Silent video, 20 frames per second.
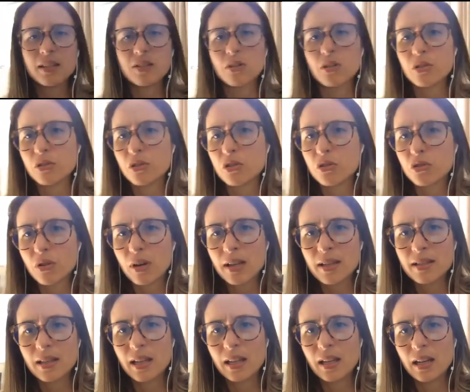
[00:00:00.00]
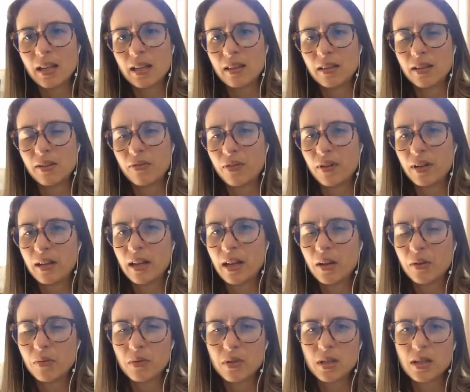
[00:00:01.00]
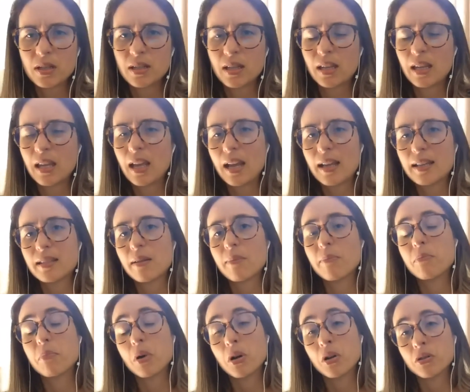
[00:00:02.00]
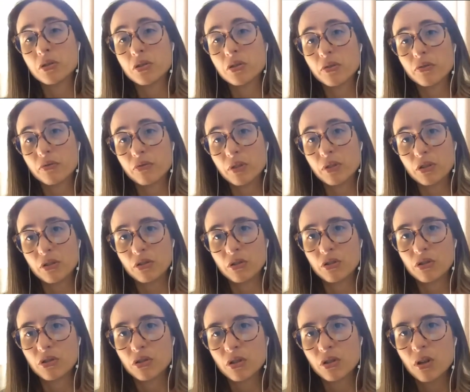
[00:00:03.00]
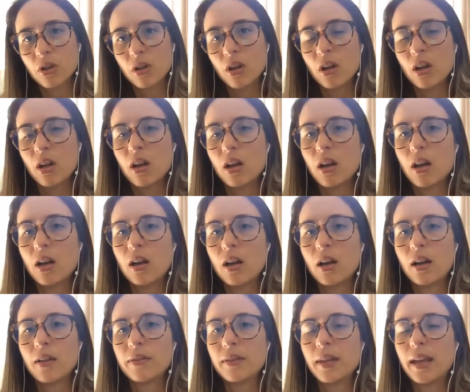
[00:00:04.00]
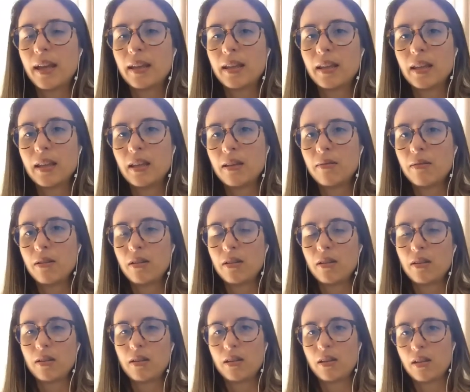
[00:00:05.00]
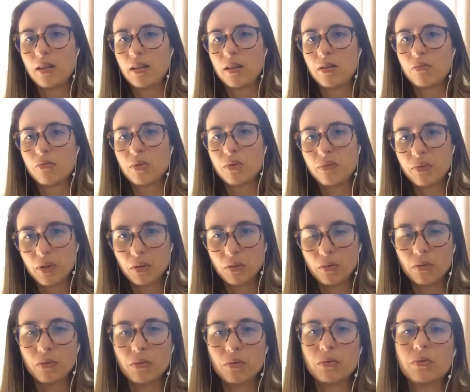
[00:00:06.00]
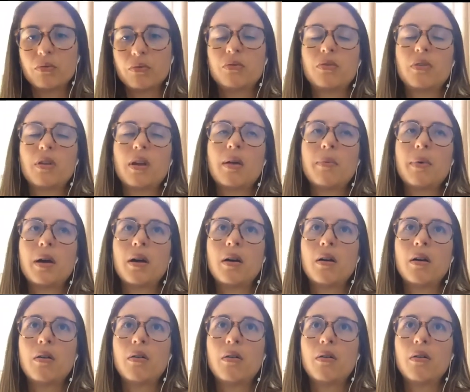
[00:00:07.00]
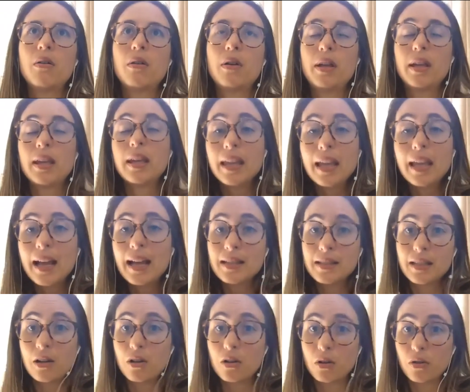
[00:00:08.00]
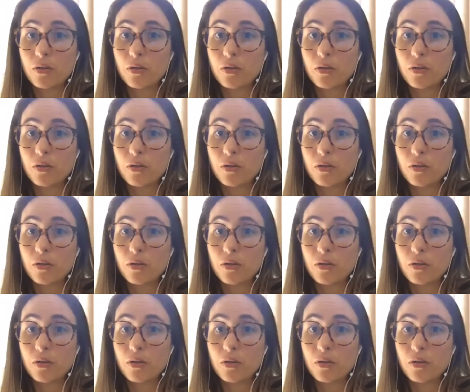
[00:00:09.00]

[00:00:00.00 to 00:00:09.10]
also translated in different languages, and he has a bunch of research that he reviews about. He has a lot of